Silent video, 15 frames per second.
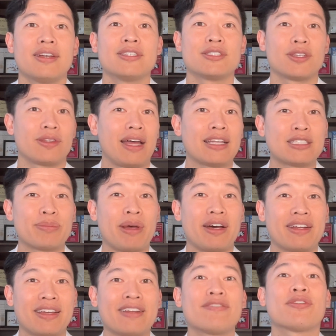So, that's
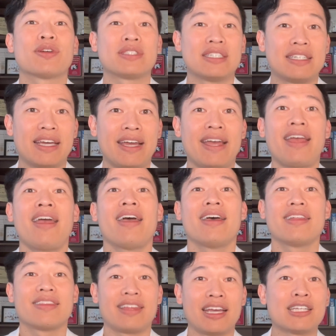about it for today.
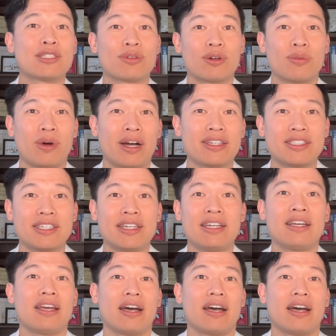Thanks for watching.